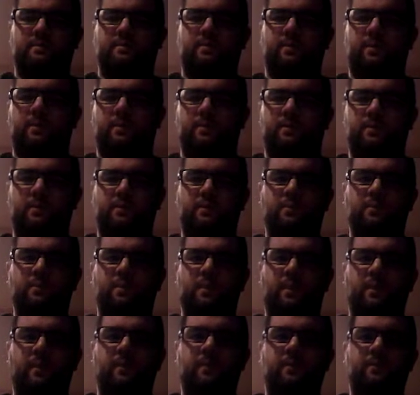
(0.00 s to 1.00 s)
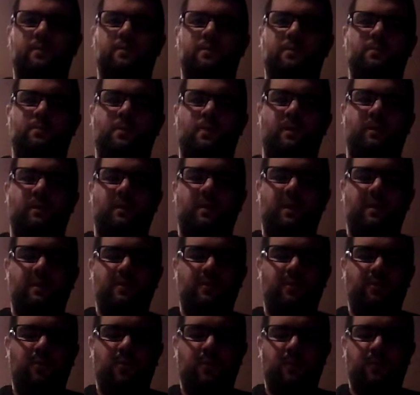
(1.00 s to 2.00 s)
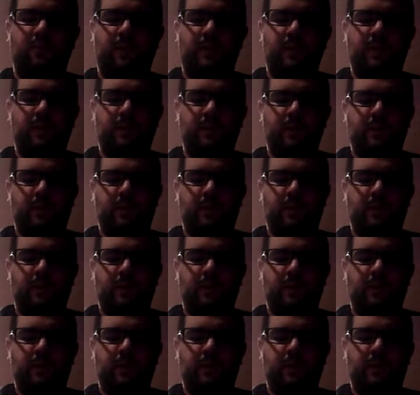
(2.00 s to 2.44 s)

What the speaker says: well, two of the characters have been unlocked for me.